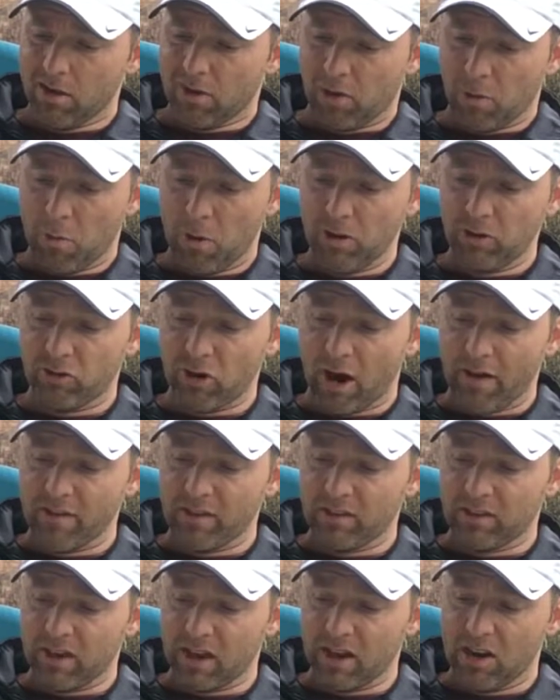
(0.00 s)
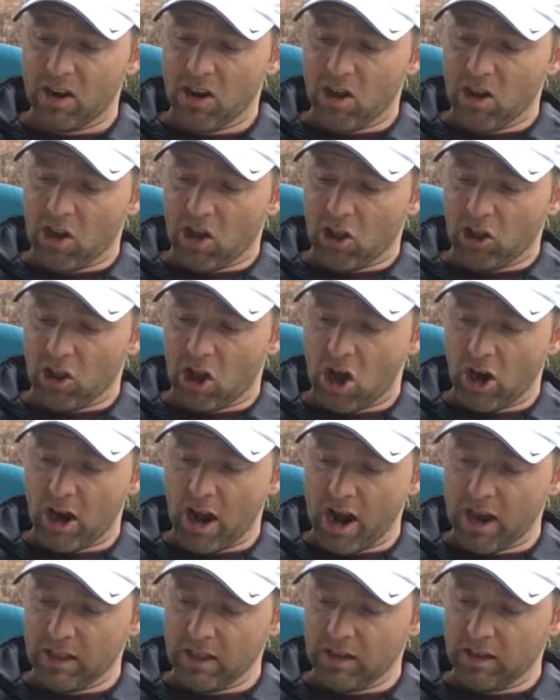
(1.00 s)
The one driving said, Long
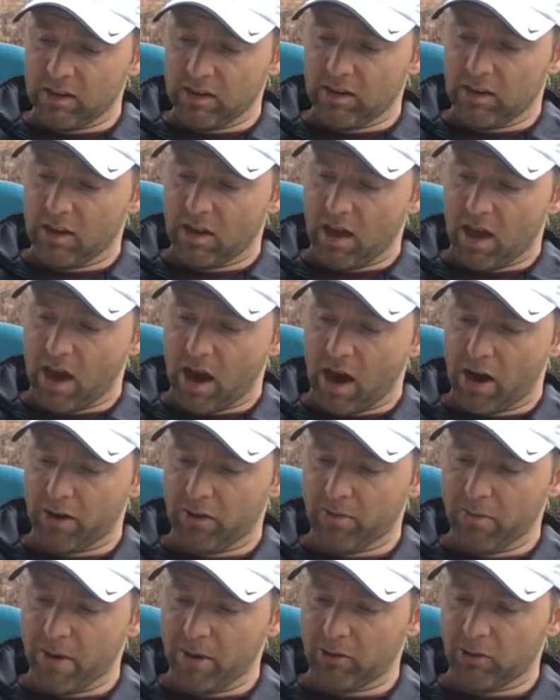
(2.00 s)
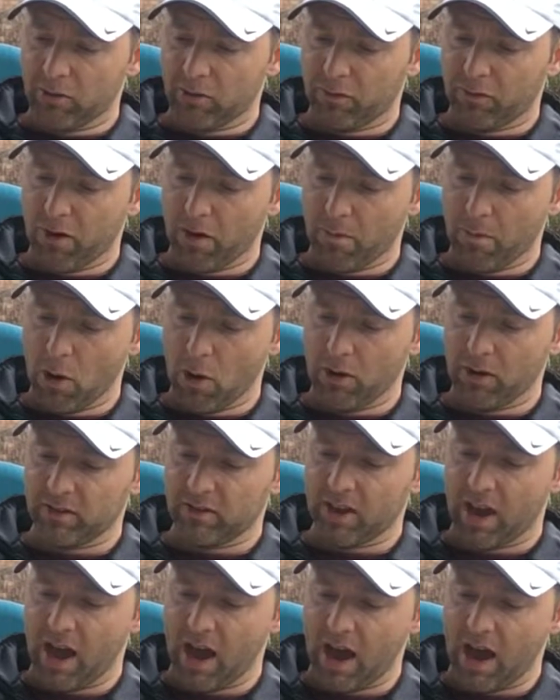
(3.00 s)
Island! Out of Metro fare
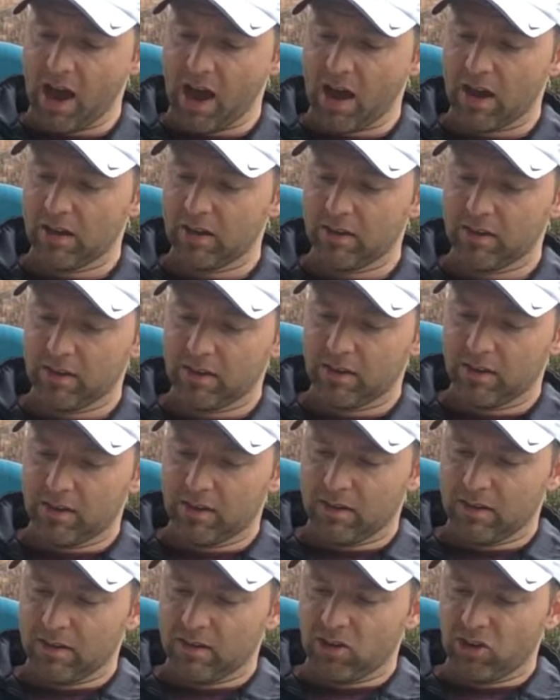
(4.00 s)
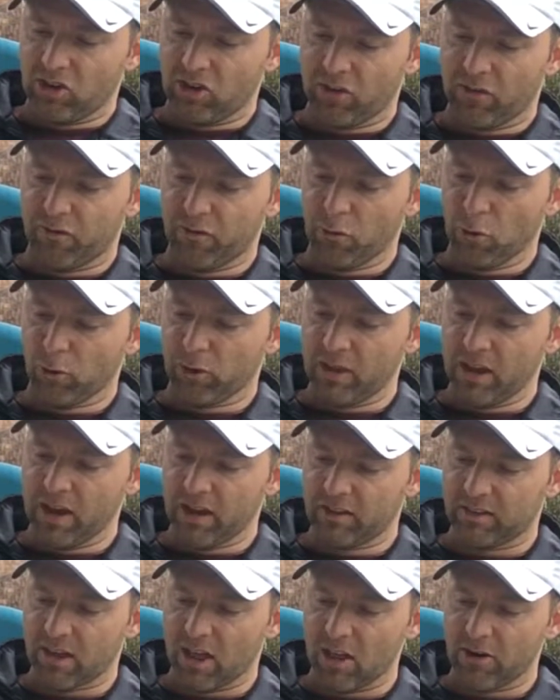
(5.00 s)
bonus! Ha! She floored the
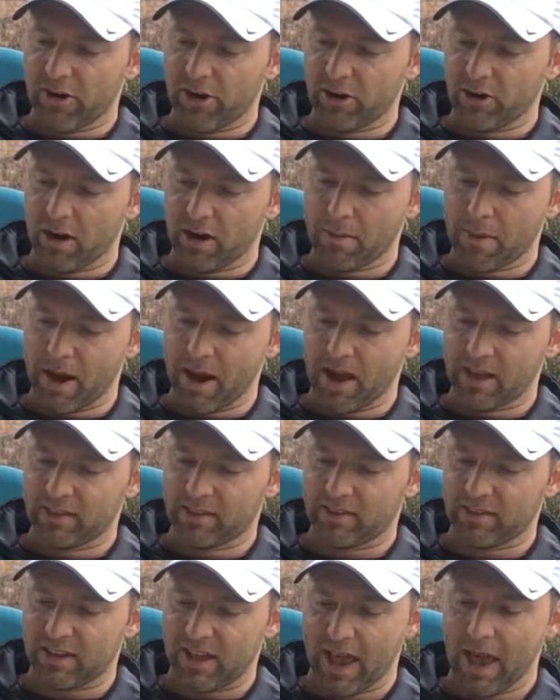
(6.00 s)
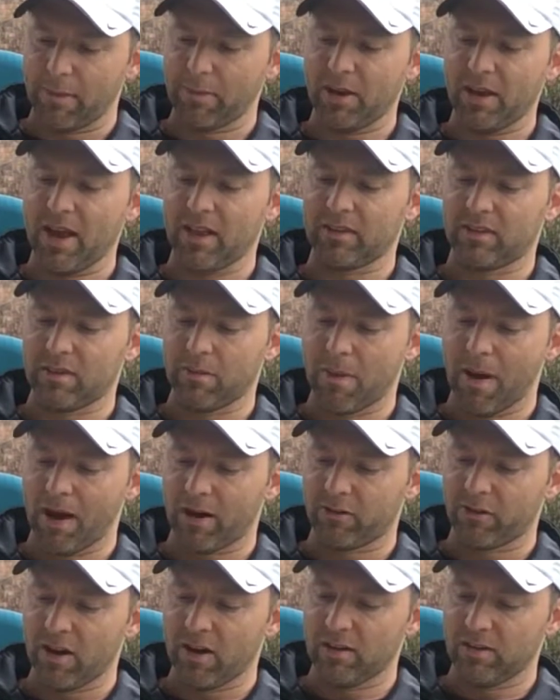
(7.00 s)
accelerator, and my head slammed against the
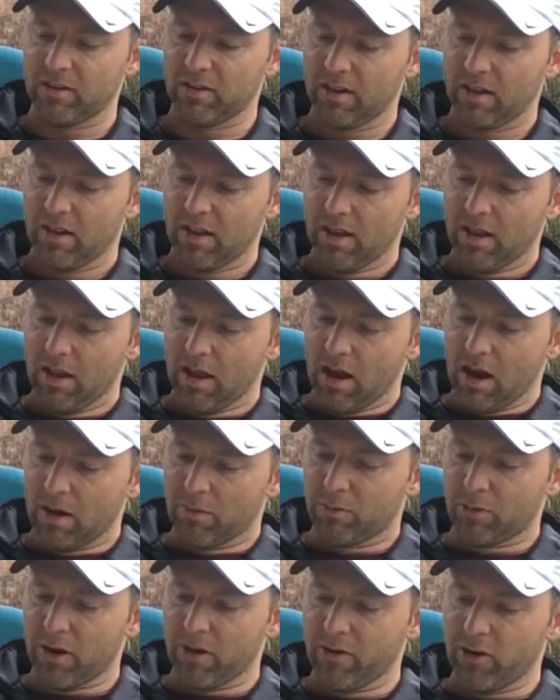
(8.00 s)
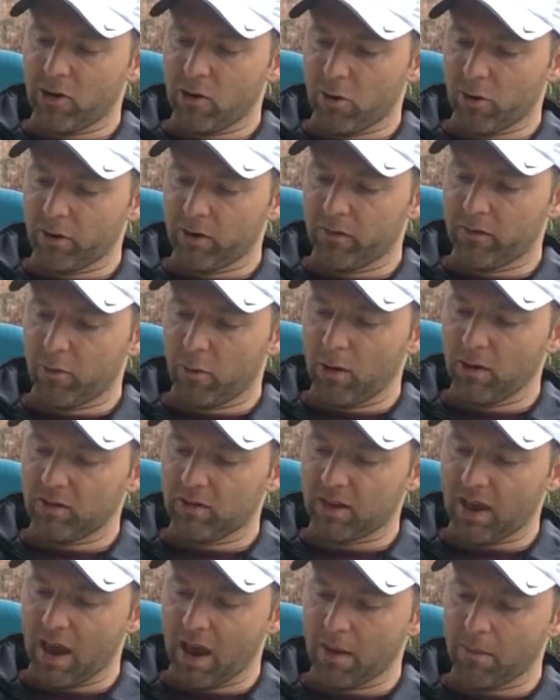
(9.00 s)
backrest. A pre-recorded
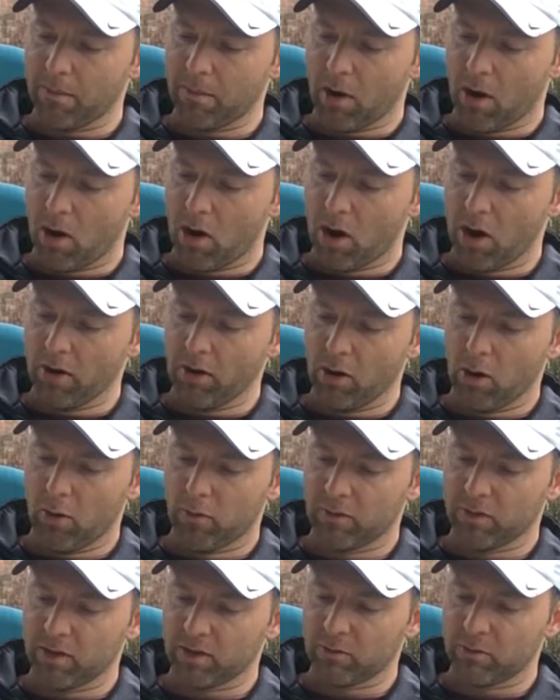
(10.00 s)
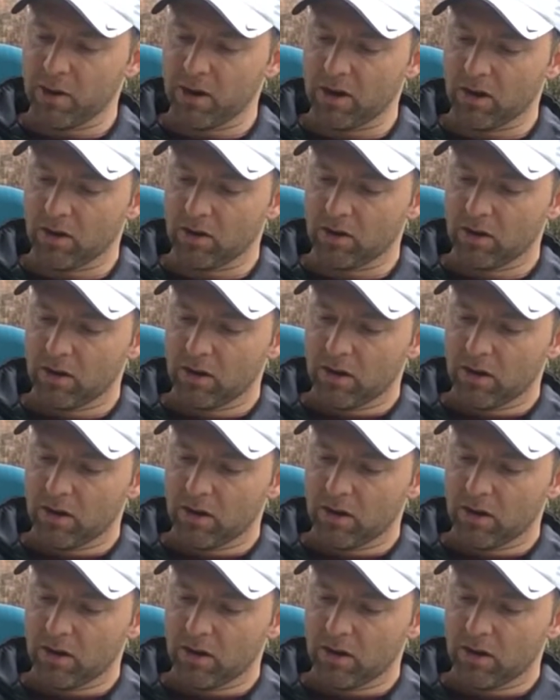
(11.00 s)
voice came on over the speaker.